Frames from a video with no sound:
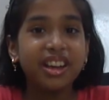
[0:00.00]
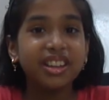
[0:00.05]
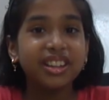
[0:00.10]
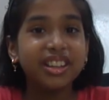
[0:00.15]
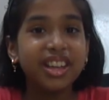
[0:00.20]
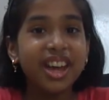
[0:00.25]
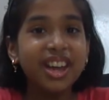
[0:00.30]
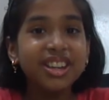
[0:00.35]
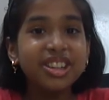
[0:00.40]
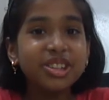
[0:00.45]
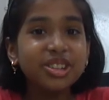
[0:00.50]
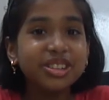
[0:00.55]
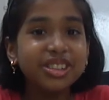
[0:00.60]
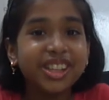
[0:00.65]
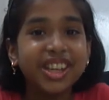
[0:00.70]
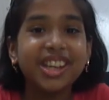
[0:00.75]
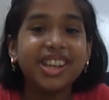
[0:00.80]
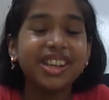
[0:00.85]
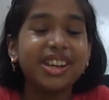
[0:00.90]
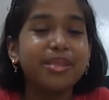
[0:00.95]
Can you
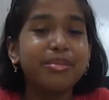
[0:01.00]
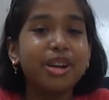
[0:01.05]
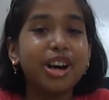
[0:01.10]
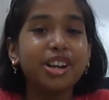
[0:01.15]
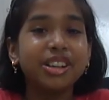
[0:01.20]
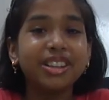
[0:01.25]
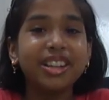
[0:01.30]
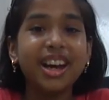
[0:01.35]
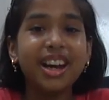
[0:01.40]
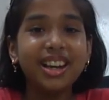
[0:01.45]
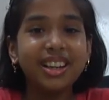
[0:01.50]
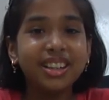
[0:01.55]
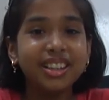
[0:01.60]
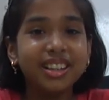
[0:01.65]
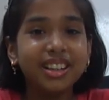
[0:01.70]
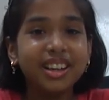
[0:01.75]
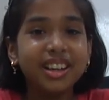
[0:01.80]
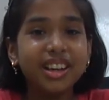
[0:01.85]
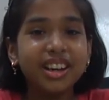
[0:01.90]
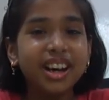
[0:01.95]
think about that?
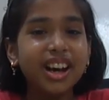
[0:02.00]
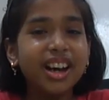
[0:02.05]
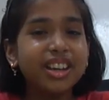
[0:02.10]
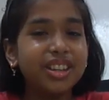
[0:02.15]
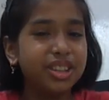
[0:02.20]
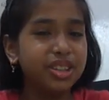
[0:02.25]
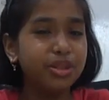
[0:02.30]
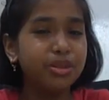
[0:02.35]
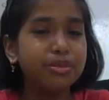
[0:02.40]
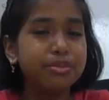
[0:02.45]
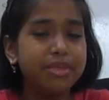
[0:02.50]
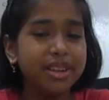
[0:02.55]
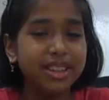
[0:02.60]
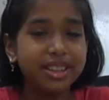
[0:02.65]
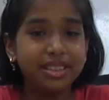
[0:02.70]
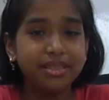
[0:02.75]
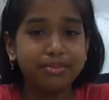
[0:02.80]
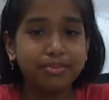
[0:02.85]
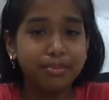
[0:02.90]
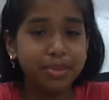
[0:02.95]
A
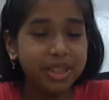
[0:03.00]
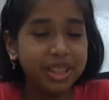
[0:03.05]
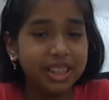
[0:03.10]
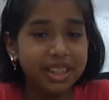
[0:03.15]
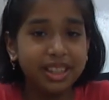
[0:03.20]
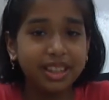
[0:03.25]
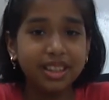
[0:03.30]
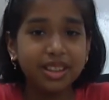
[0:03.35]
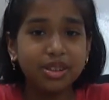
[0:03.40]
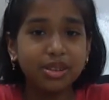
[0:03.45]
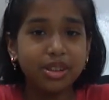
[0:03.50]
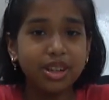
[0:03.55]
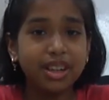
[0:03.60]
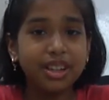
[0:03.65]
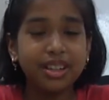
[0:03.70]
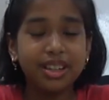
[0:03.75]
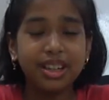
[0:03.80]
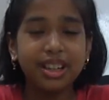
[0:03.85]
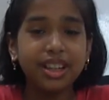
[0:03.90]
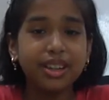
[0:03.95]
human being
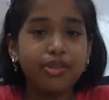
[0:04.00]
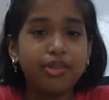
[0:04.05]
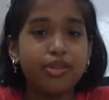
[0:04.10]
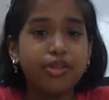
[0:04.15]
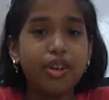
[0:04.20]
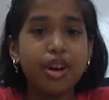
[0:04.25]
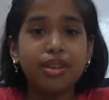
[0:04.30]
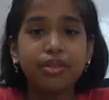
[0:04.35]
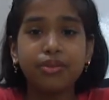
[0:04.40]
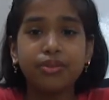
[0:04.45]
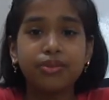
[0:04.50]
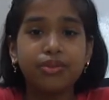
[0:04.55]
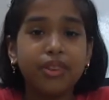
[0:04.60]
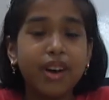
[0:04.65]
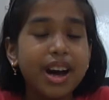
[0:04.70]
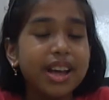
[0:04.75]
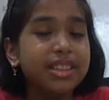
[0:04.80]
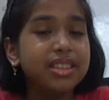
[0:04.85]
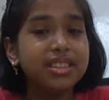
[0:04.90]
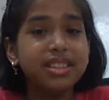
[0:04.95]
couldn't live for
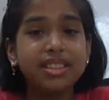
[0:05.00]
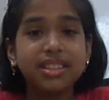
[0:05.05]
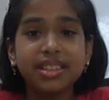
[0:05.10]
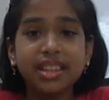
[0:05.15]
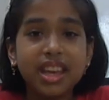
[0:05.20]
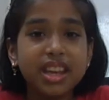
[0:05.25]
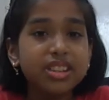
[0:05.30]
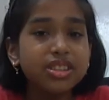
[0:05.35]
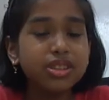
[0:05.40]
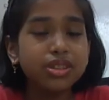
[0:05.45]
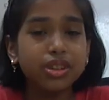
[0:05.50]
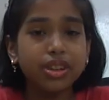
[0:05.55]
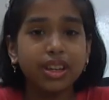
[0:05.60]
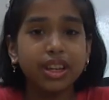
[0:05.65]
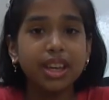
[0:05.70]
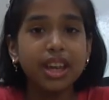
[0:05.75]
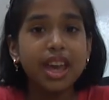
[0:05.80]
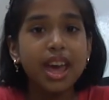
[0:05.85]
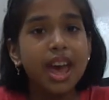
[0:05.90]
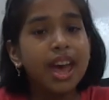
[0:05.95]
1
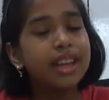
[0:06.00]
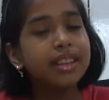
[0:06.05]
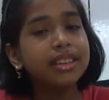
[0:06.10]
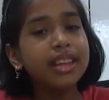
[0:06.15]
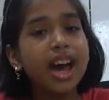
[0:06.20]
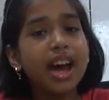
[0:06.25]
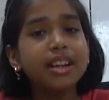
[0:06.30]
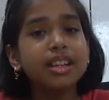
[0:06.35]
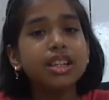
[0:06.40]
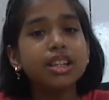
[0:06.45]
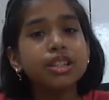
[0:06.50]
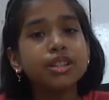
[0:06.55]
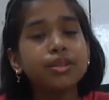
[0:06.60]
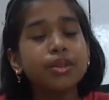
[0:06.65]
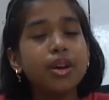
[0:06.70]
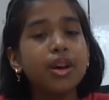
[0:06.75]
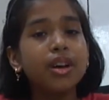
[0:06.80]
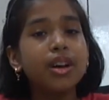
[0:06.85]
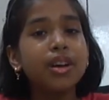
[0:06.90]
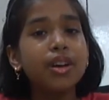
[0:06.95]
century and that is
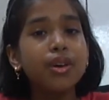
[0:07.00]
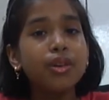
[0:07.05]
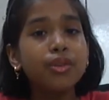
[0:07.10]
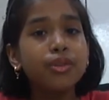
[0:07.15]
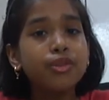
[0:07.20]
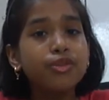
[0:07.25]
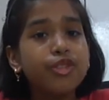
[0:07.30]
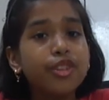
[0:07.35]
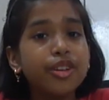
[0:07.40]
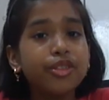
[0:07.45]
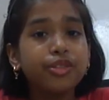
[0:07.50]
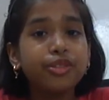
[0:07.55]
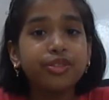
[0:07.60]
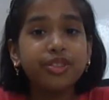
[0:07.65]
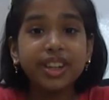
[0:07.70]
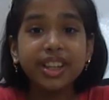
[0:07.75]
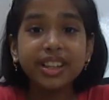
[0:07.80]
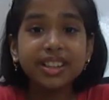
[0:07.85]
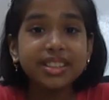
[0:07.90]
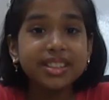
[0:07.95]

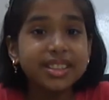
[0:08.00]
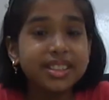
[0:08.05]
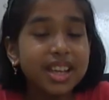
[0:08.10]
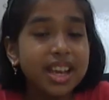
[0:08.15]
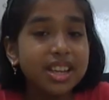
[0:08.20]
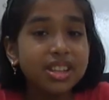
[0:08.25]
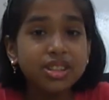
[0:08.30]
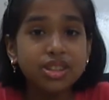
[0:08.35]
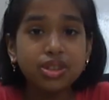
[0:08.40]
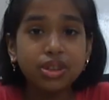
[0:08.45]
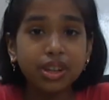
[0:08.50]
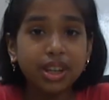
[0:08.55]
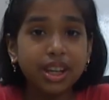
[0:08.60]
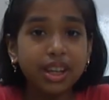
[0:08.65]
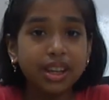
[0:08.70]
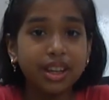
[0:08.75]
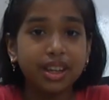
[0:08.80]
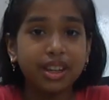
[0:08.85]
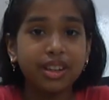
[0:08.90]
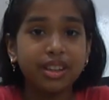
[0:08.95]
50
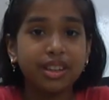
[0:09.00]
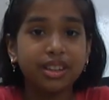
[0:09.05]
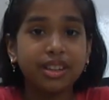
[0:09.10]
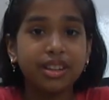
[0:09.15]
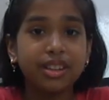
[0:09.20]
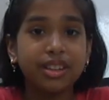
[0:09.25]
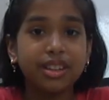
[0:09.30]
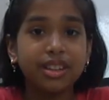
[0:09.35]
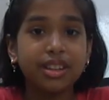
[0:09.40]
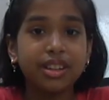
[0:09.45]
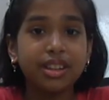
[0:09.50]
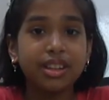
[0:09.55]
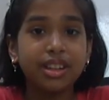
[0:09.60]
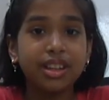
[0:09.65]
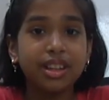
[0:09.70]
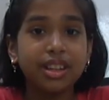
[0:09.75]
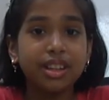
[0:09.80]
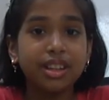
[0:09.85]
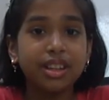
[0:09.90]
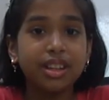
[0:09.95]
centuries.
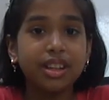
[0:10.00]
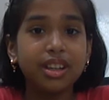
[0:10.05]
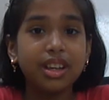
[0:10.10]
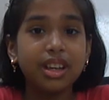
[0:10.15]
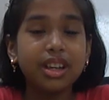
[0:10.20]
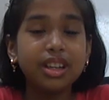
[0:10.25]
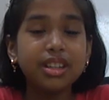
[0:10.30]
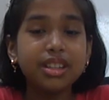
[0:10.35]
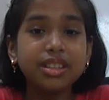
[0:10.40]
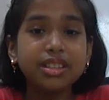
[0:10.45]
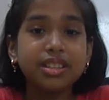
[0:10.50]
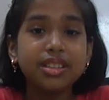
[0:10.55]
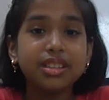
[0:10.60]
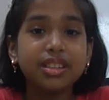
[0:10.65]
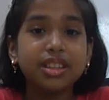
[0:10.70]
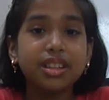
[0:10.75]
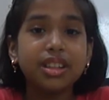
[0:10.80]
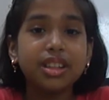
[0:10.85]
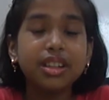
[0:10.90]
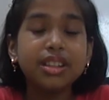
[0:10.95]
Its
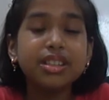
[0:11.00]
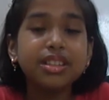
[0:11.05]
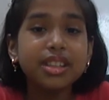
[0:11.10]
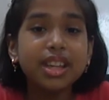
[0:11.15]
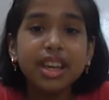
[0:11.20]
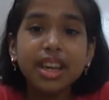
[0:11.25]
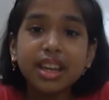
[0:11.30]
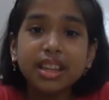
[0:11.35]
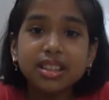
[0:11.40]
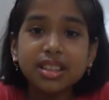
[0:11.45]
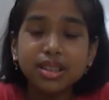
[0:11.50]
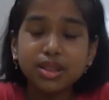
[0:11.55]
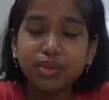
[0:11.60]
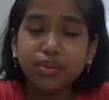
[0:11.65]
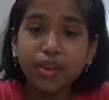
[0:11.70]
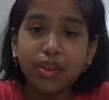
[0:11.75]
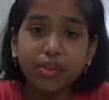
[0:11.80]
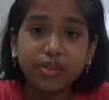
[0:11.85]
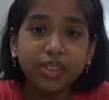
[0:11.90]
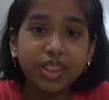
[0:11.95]
age is
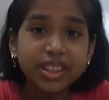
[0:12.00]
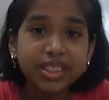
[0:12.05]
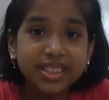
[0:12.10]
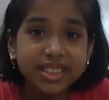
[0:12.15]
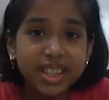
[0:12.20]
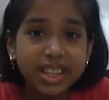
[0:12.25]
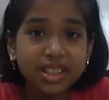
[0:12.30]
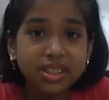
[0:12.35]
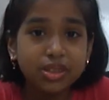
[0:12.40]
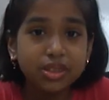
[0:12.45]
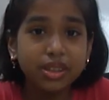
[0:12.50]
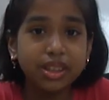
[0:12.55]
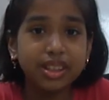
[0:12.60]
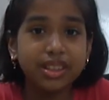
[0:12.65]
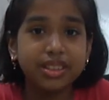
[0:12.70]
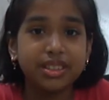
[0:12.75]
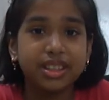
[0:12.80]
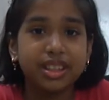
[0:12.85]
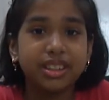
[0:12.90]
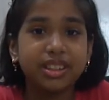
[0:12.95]
50
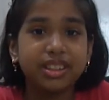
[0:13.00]
centuries.